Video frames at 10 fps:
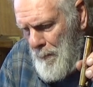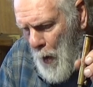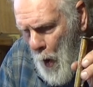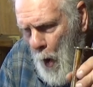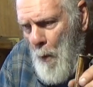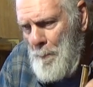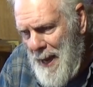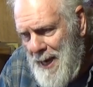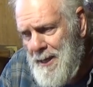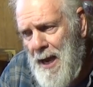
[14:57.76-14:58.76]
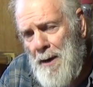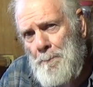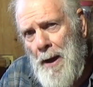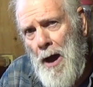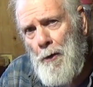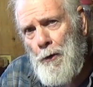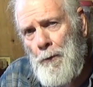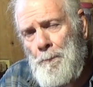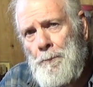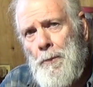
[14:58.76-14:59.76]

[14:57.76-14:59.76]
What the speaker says: homemade gunpowder